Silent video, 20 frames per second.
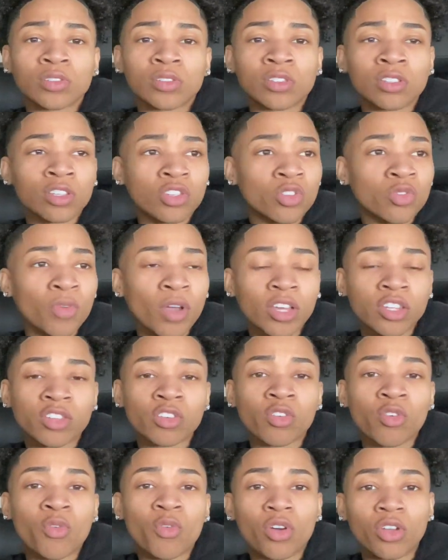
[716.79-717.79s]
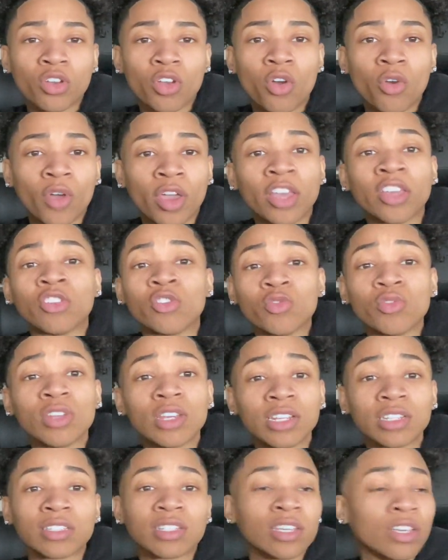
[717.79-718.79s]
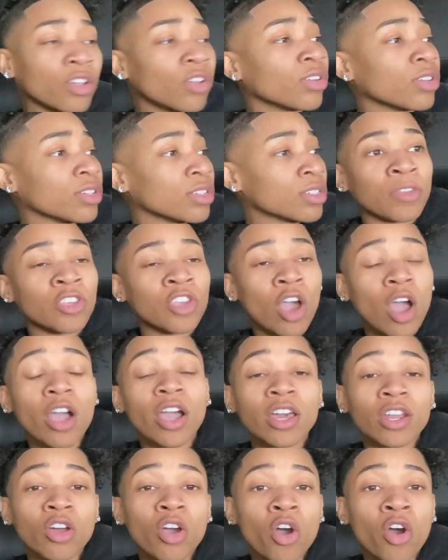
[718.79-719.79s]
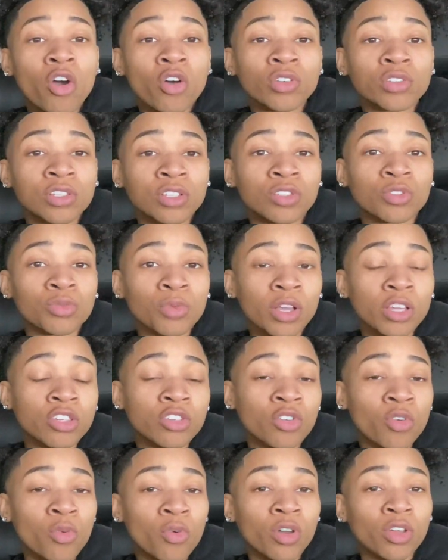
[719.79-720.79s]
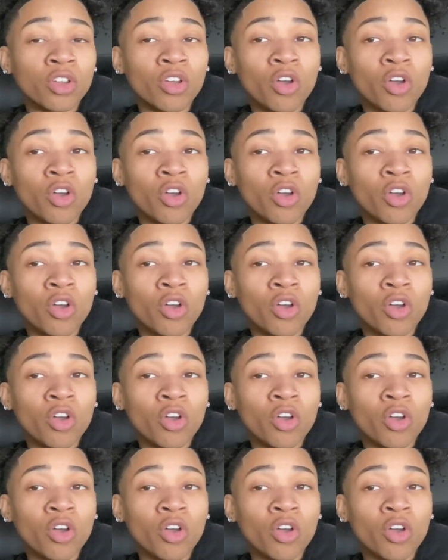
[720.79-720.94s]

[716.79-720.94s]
situation going on and you need to hear this y'all got a whole situation going